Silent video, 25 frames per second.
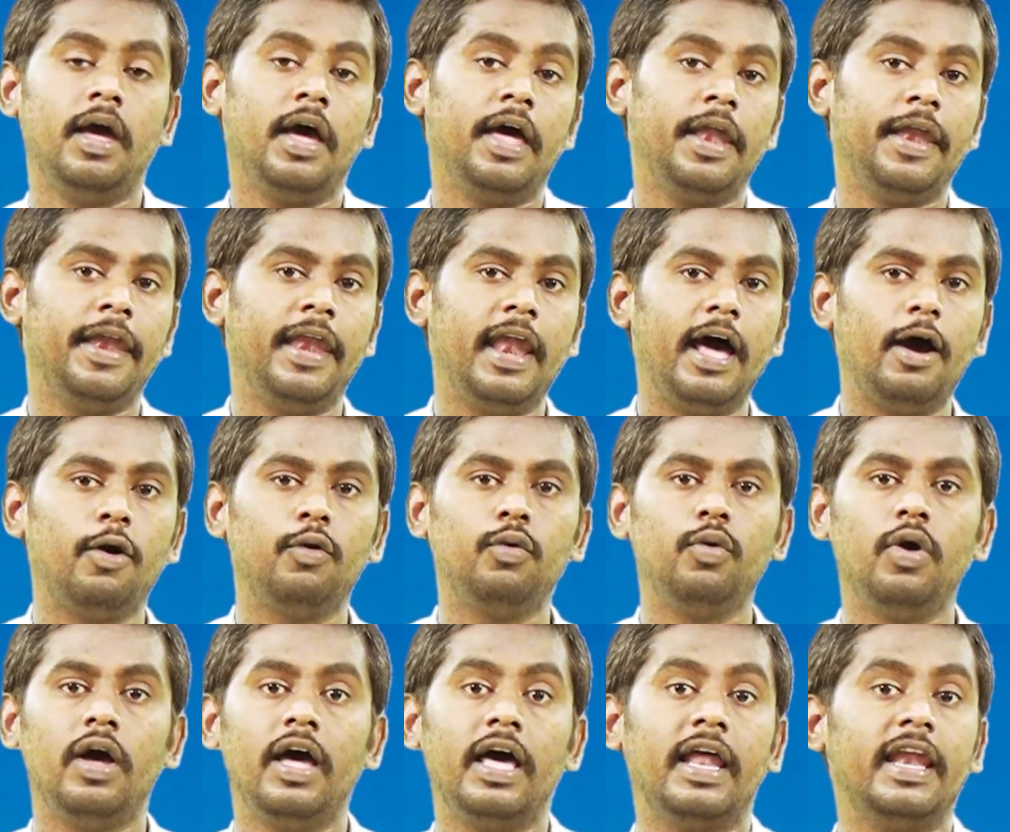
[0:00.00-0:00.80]
Now,
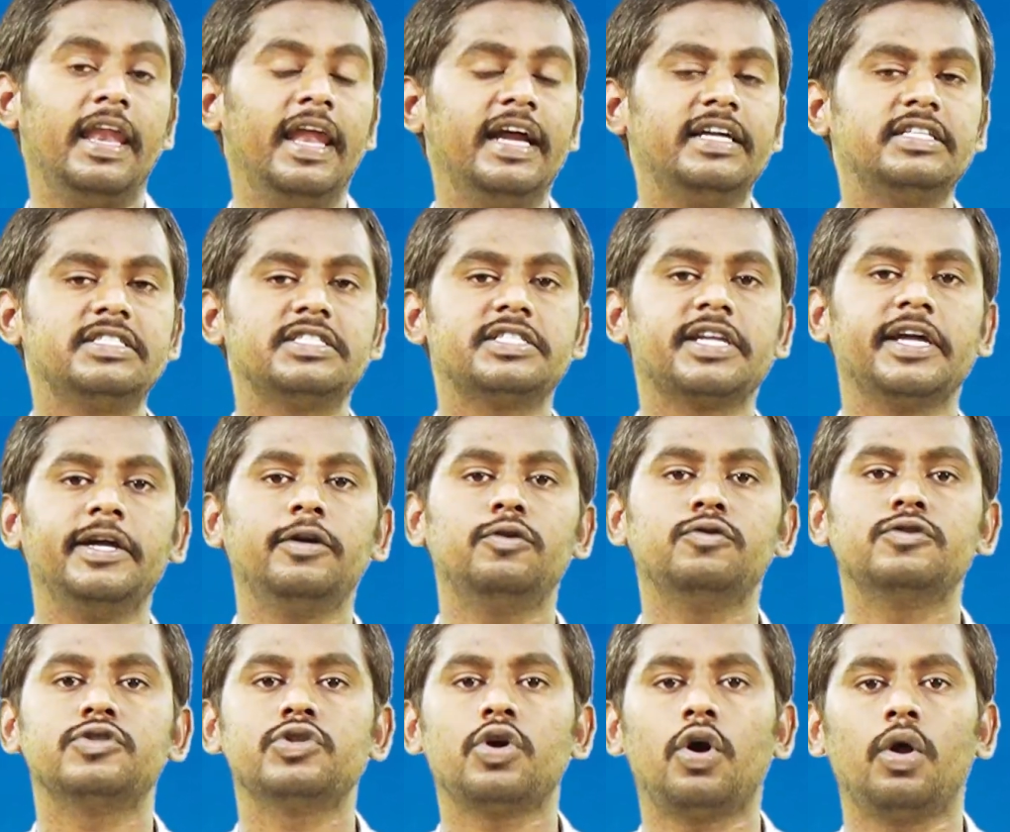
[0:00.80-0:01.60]
let us try to
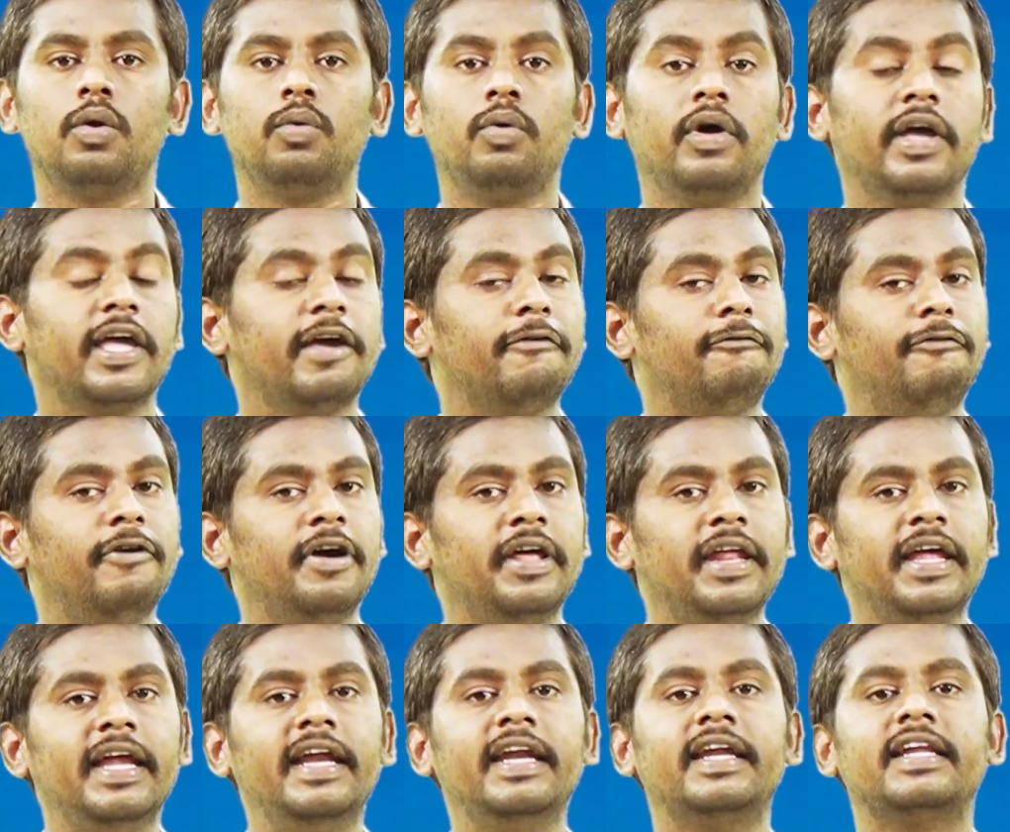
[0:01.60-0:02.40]
solve a
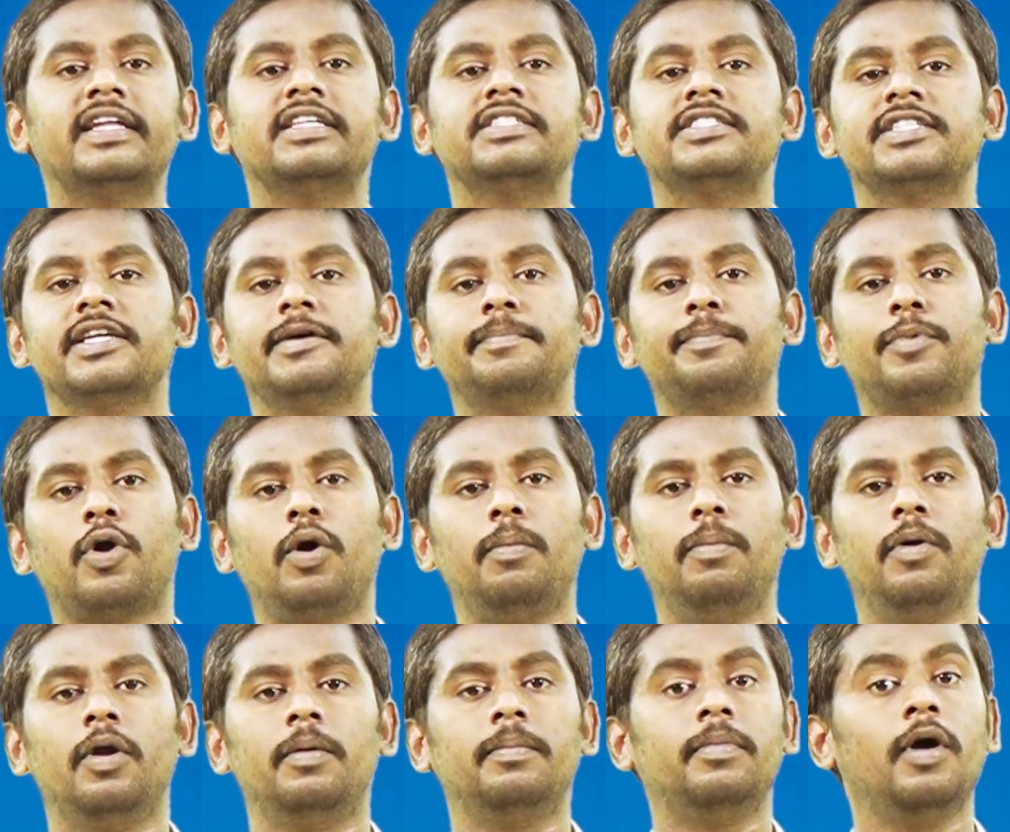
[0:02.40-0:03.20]
very interesting
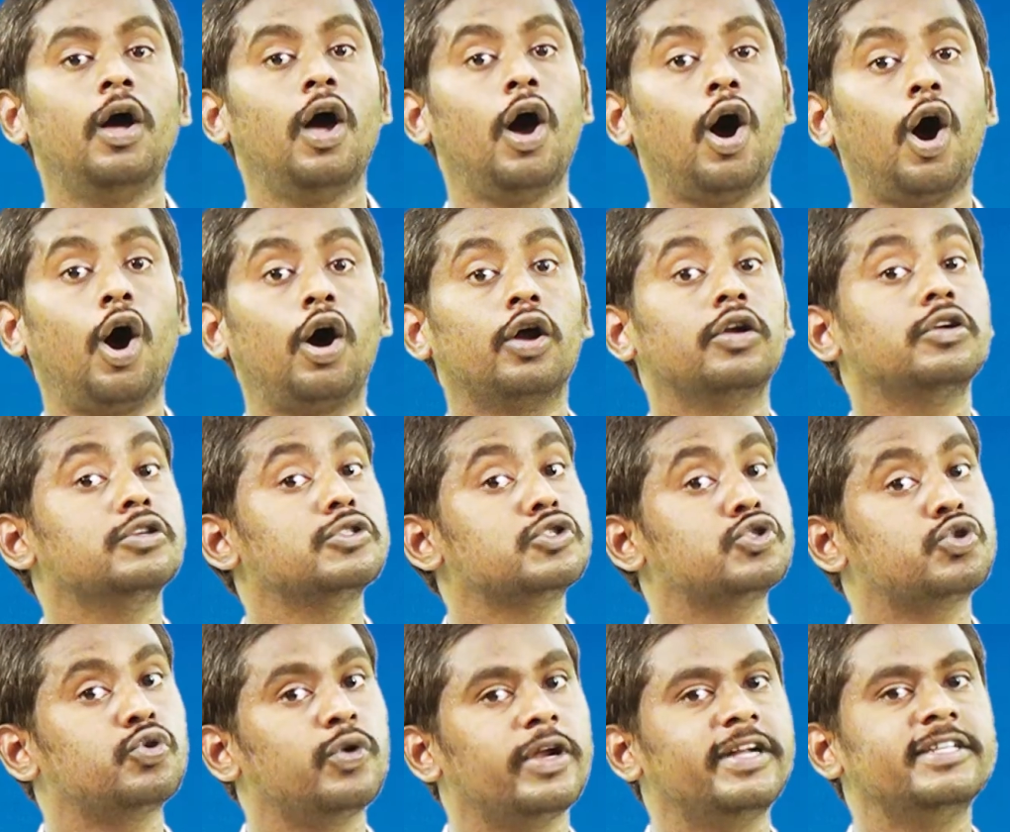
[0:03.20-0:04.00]
problem on
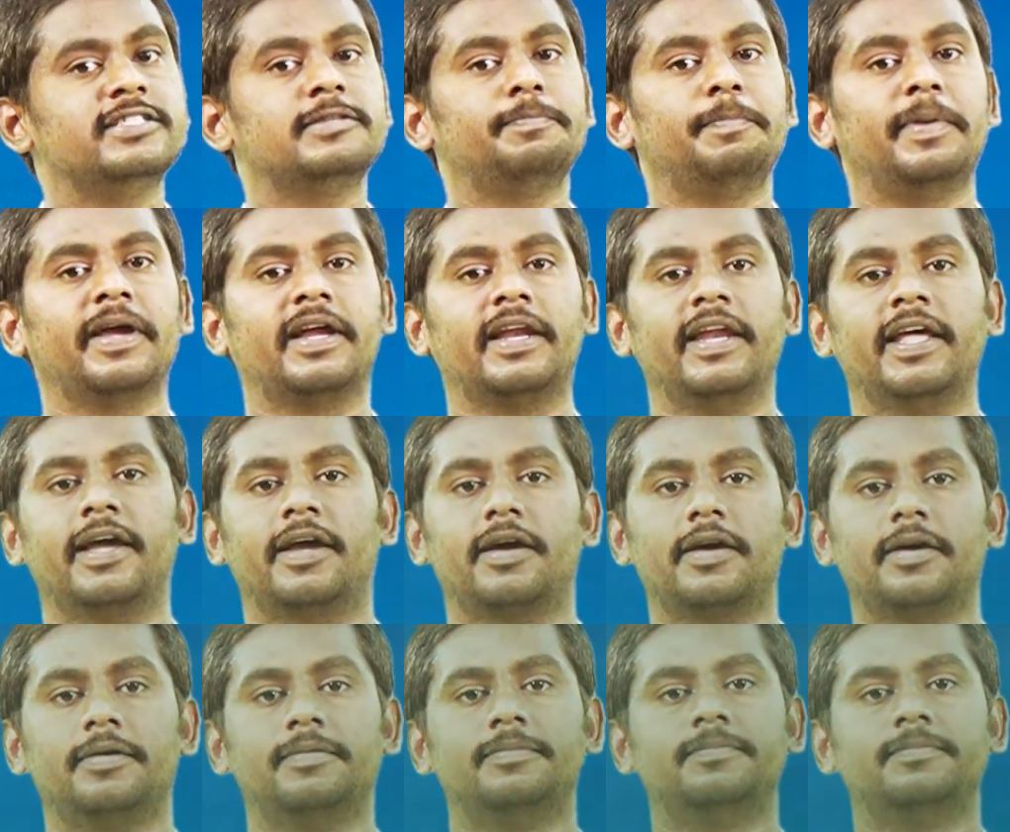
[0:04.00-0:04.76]
students' picnic.